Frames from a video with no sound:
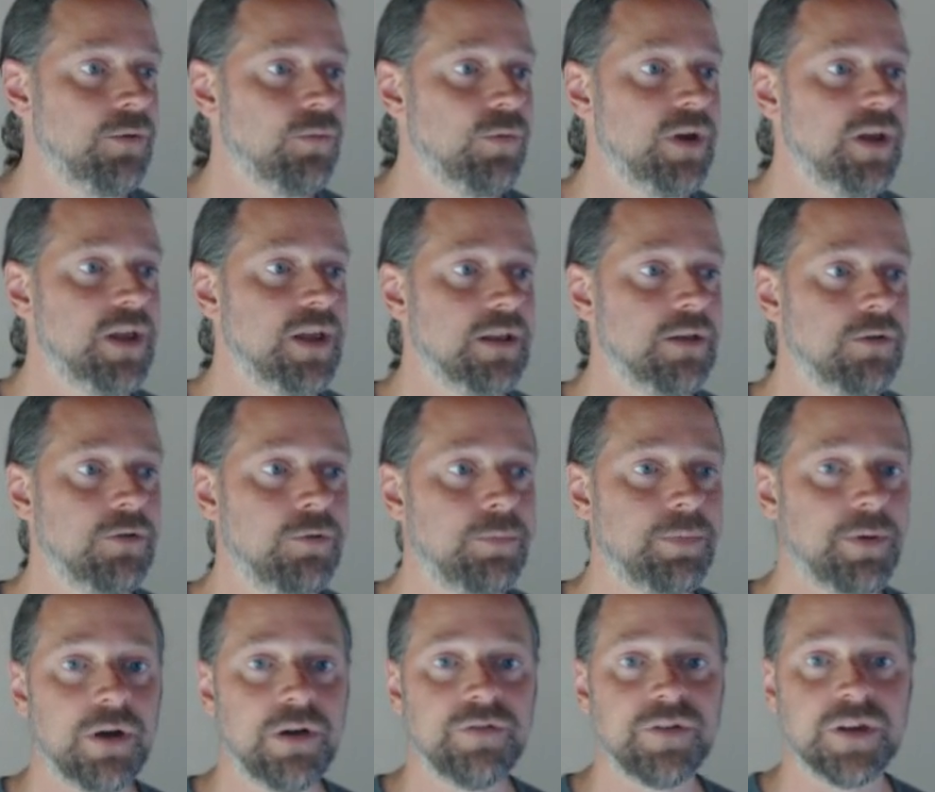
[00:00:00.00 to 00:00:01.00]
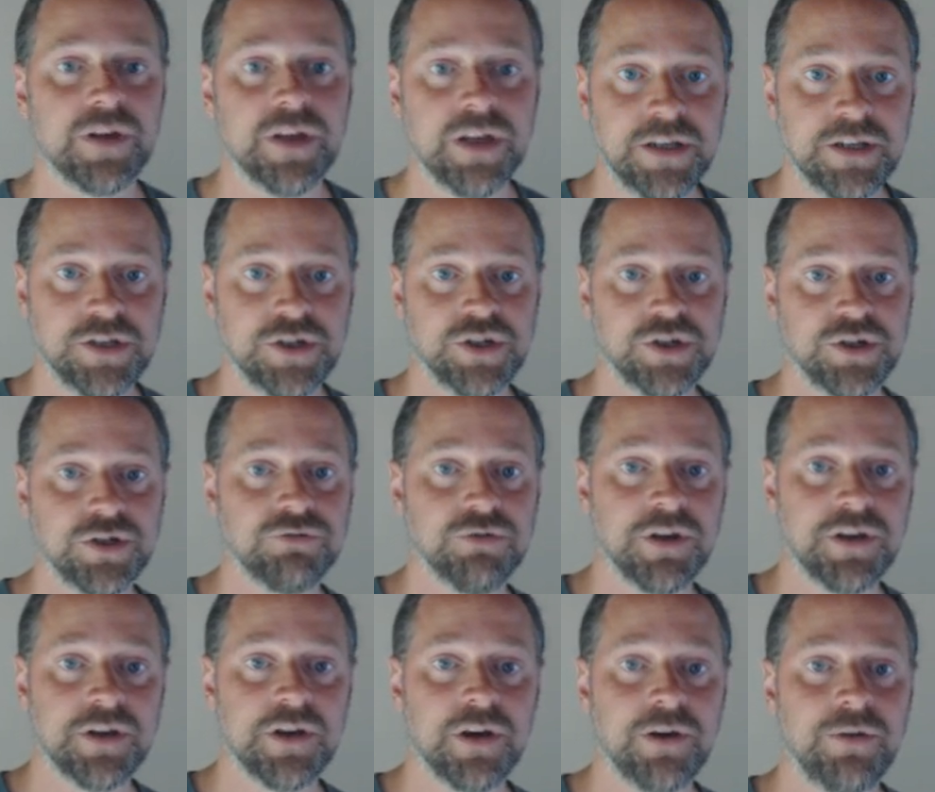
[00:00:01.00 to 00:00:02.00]
We loop over each
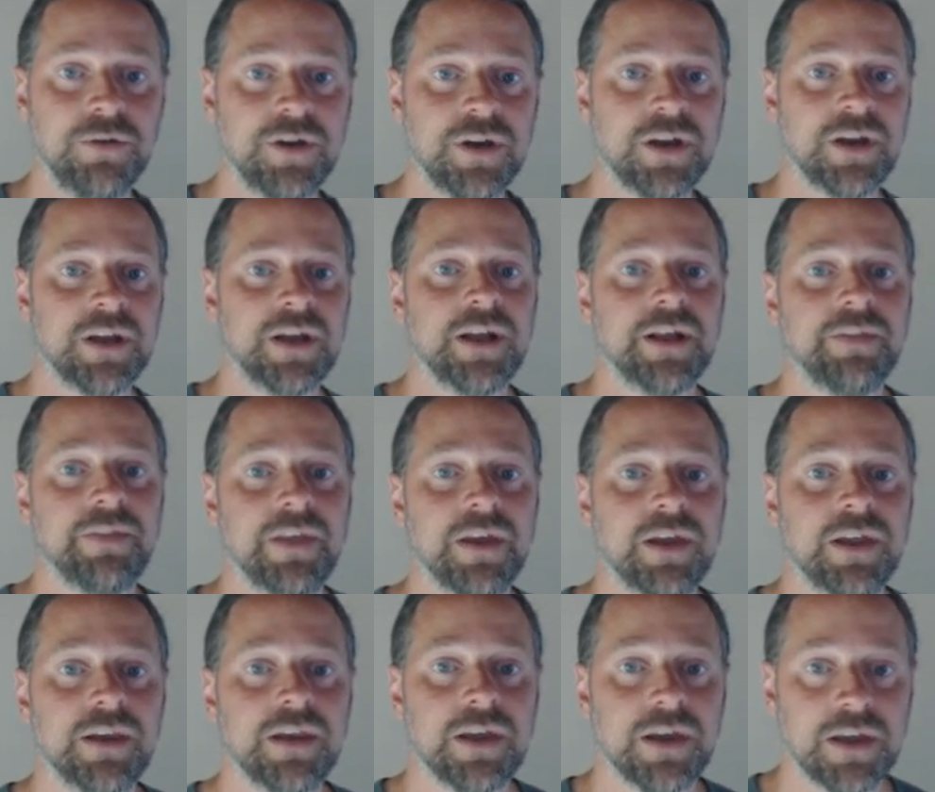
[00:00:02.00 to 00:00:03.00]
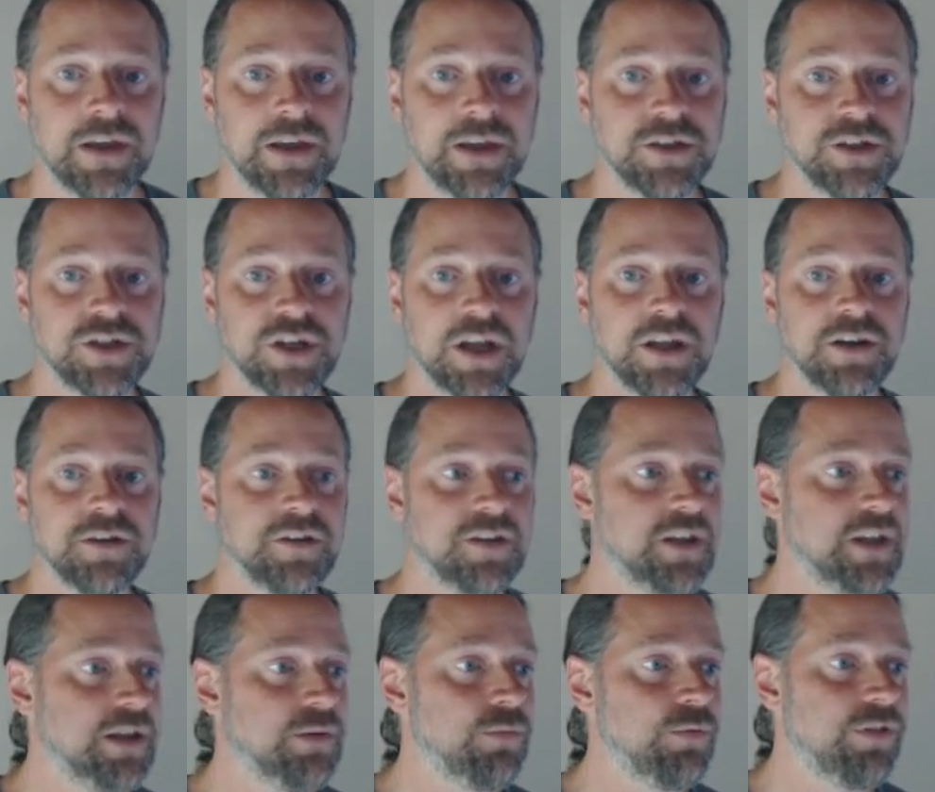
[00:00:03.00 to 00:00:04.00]
grid node, then each
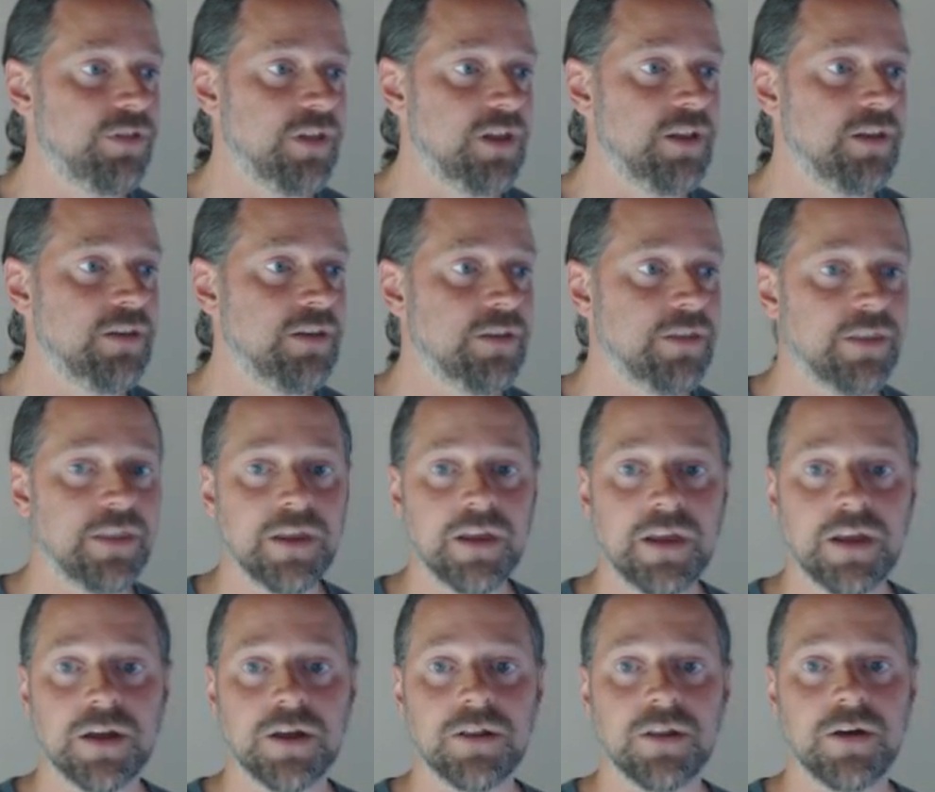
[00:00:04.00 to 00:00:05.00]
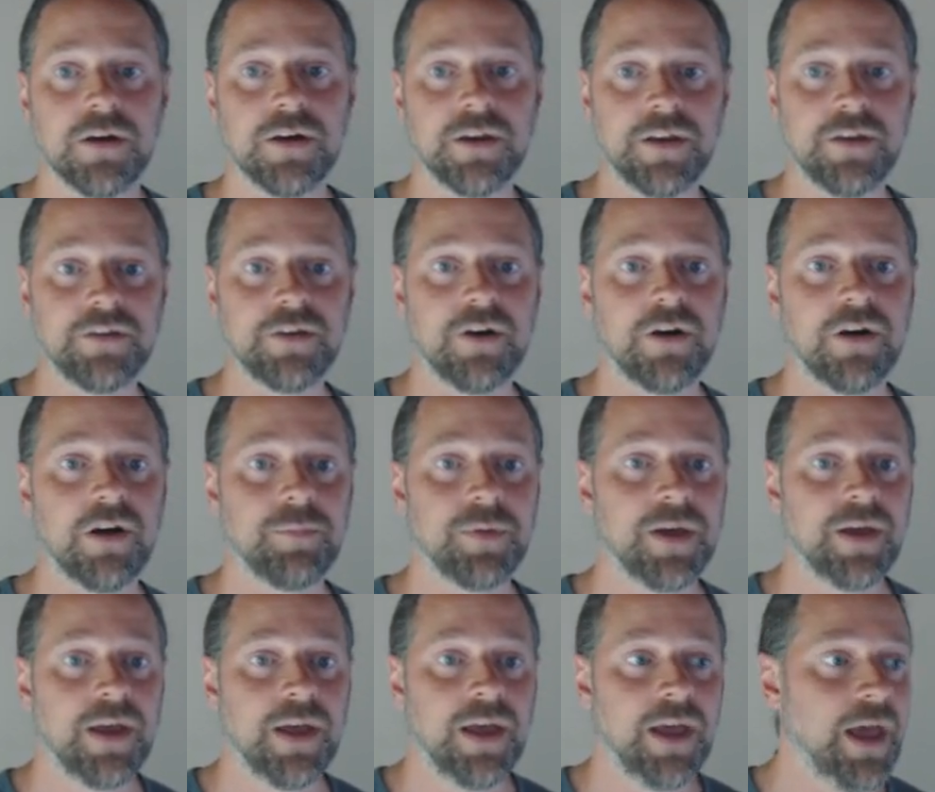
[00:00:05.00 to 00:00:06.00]
entity within the collidee type,
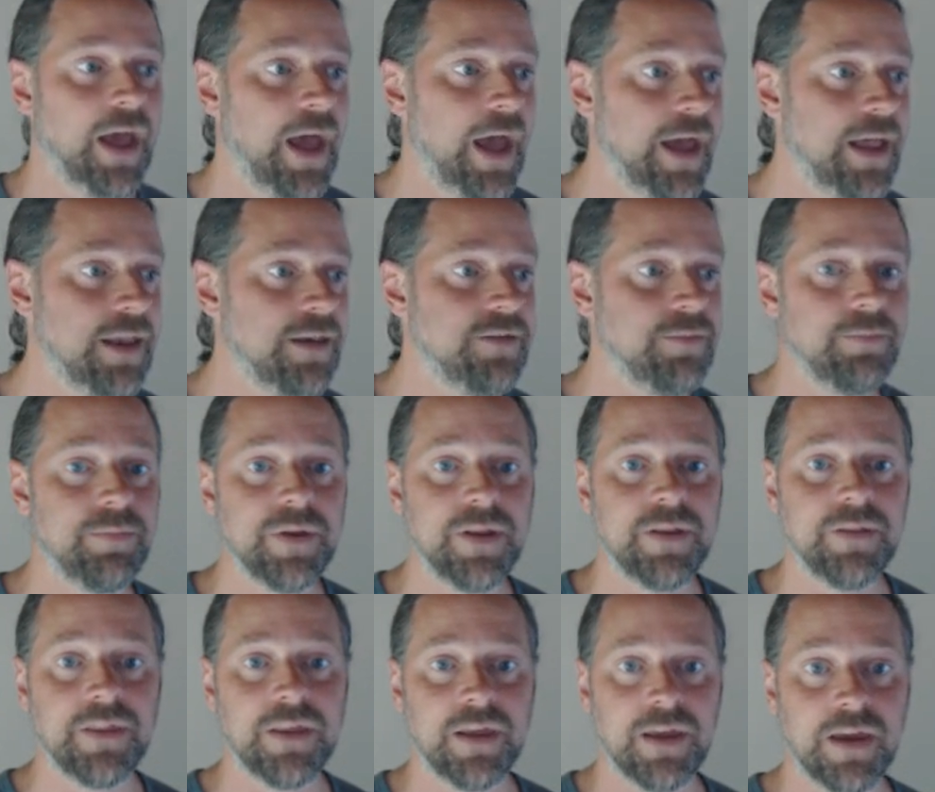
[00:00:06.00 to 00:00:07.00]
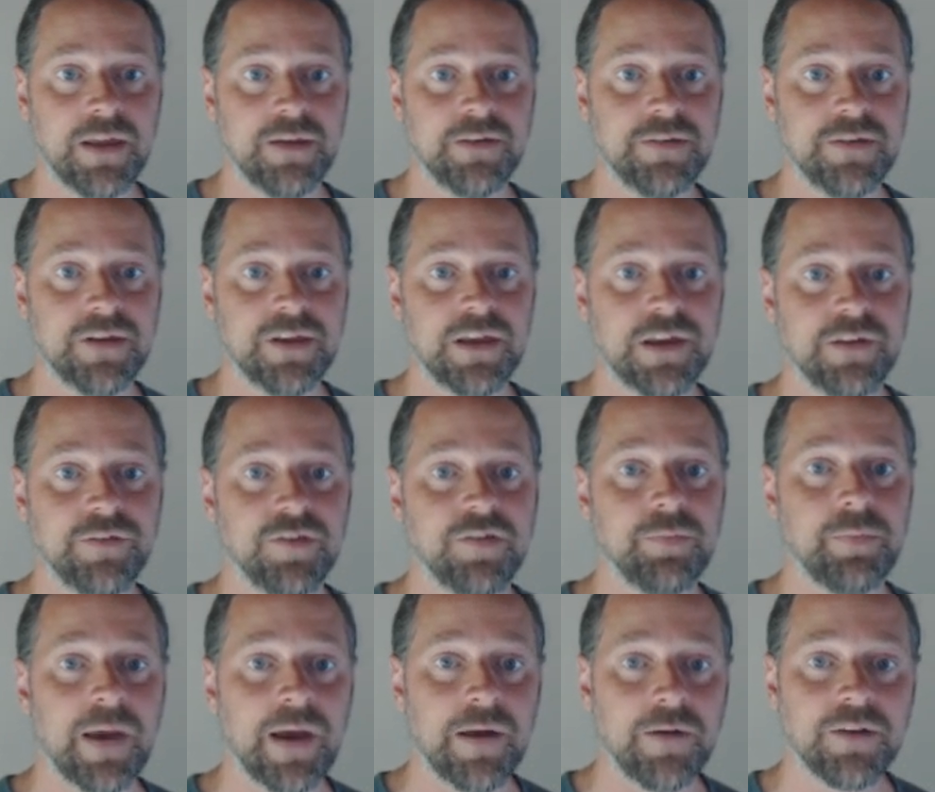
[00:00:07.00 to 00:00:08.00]
and bin the entity if its
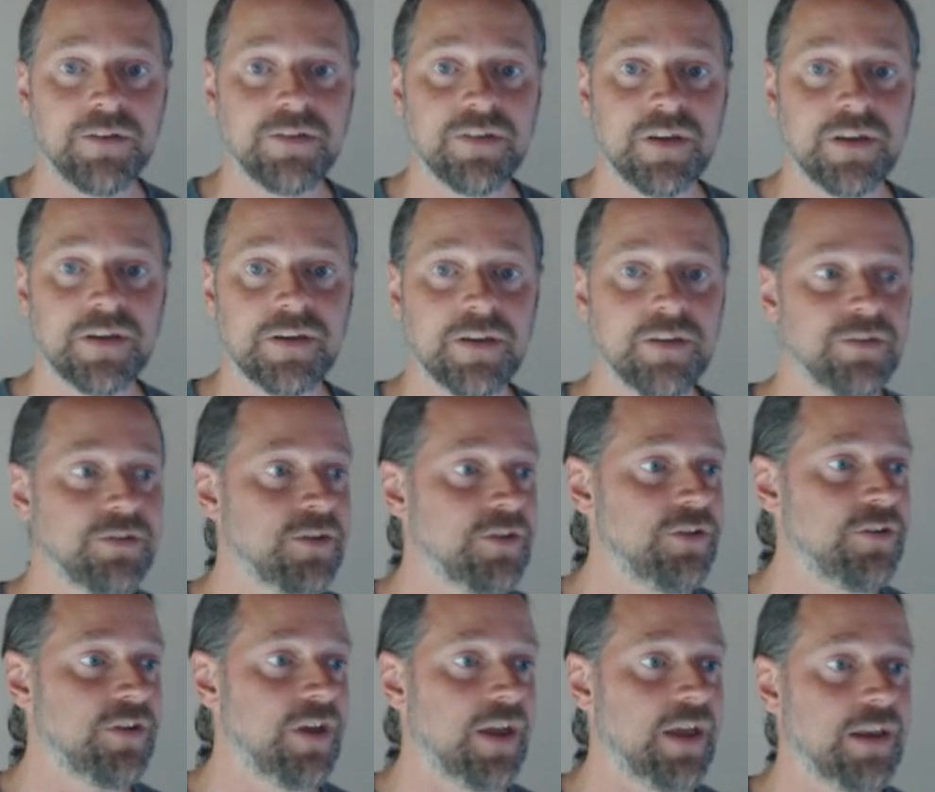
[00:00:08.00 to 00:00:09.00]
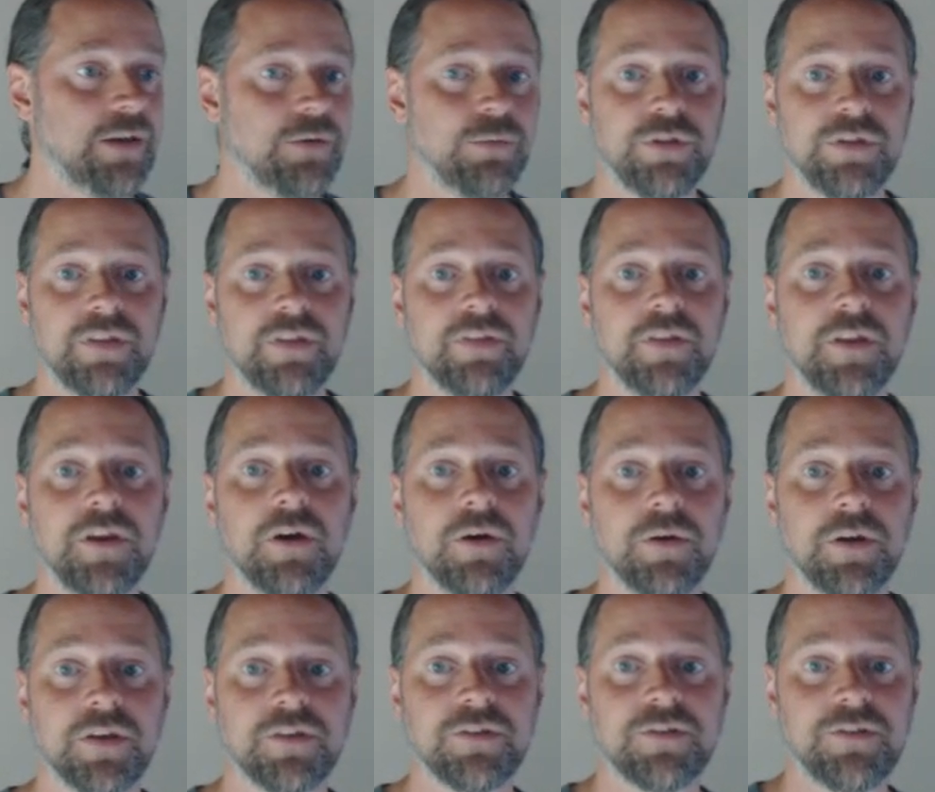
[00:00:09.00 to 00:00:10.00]
bounding center is contained within the
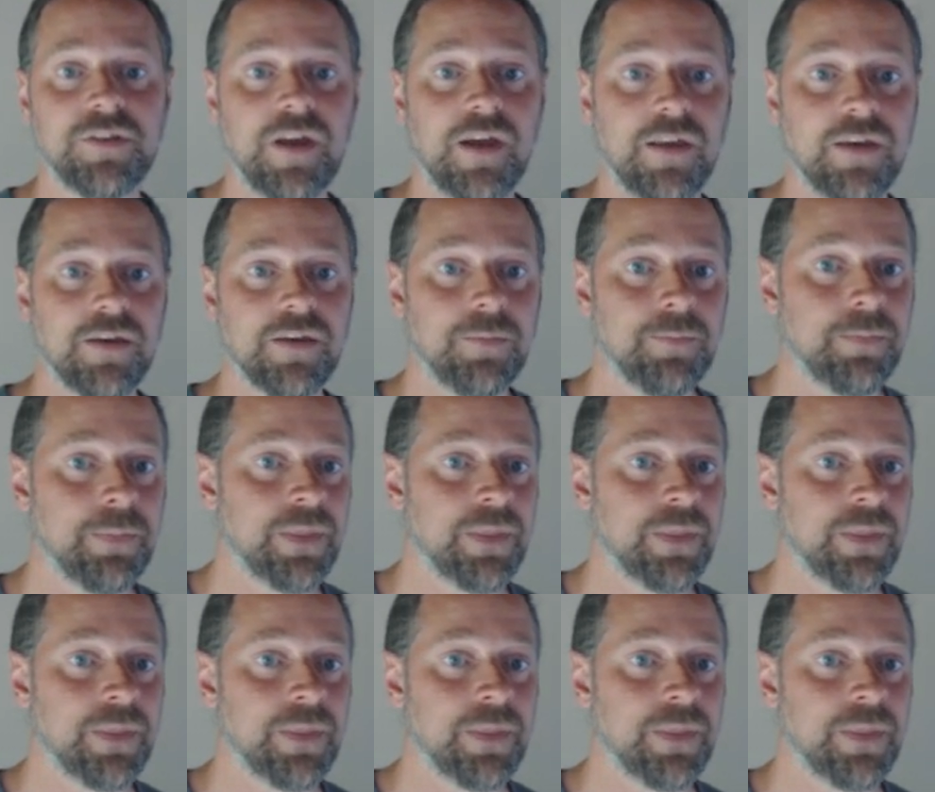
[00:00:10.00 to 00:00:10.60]
node extent.